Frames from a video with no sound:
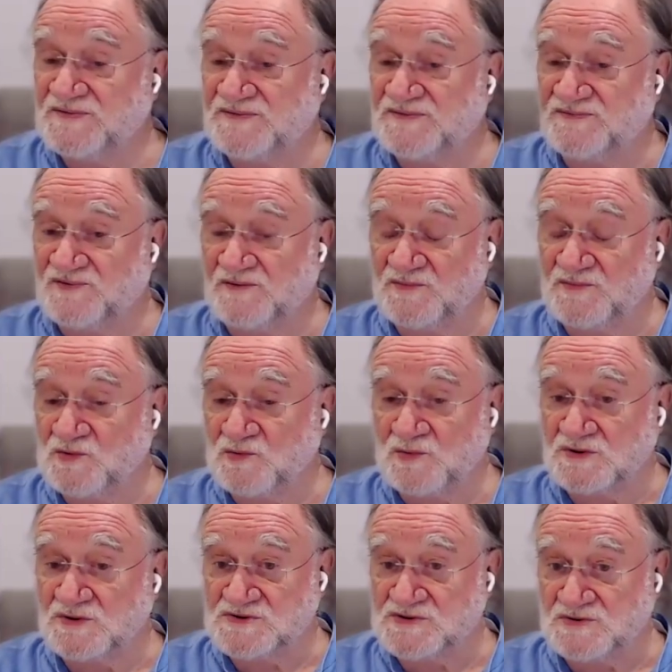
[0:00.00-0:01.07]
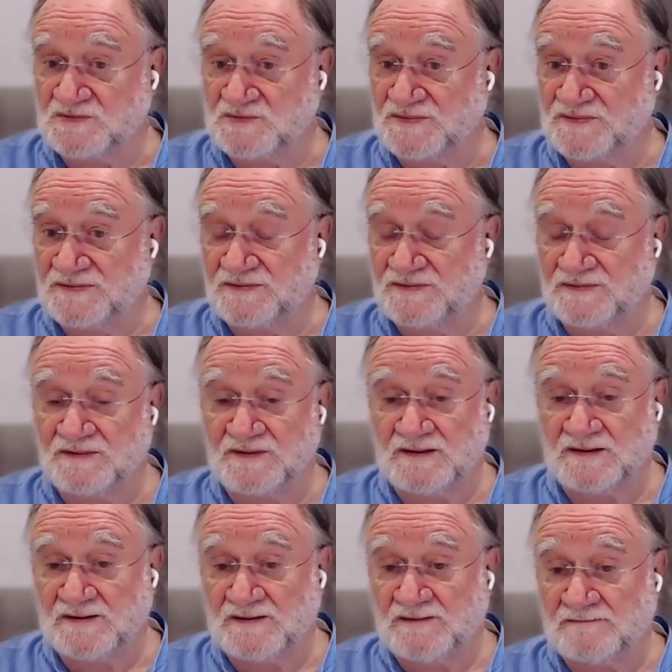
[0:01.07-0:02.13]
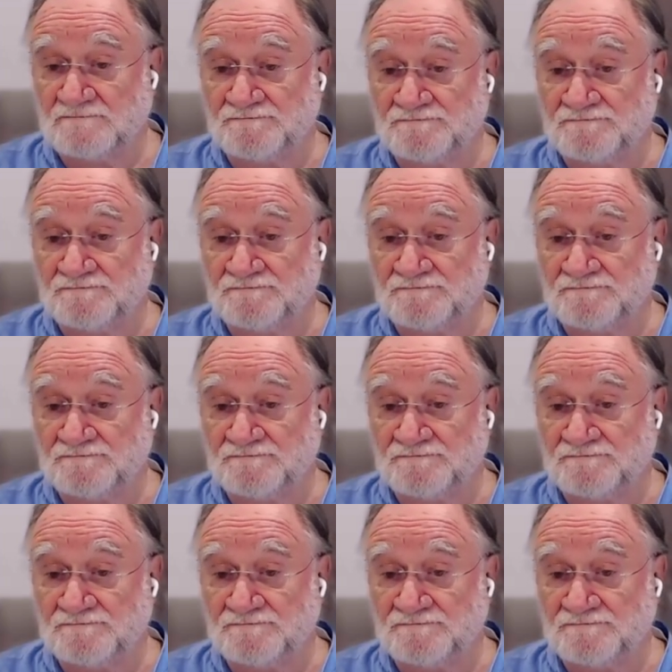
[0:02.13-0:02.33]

big experiences from your workshops.